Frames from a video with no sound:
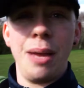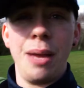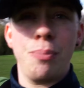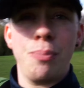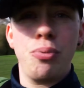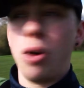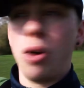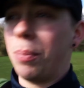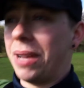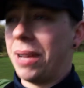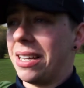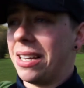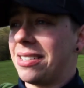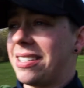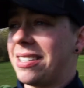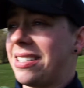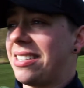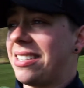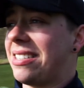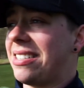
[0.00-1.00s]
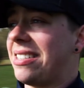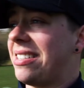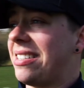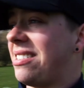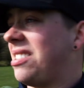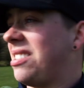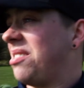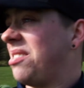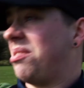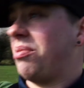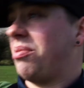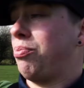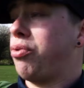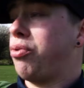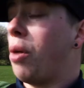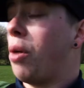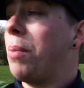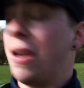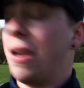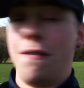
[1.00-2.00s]
probably a
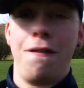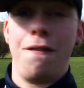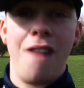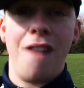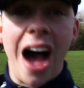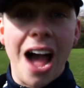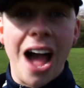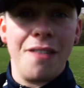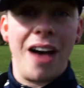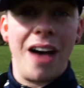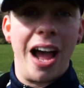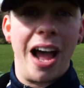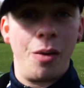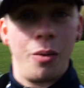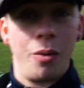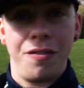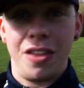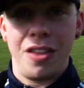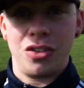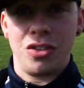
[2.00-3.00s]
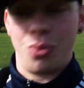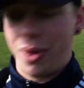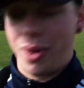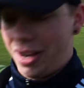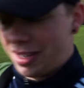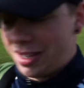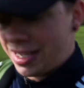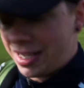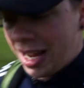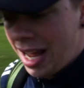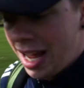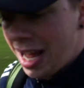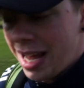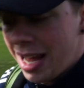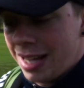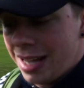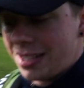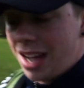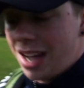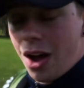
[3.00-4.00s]
5 iron with this wind.
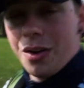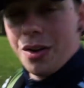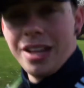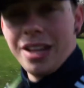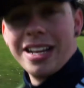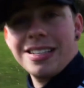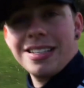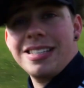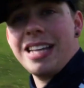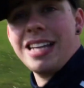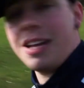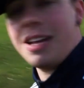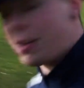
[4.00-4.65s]
So you can see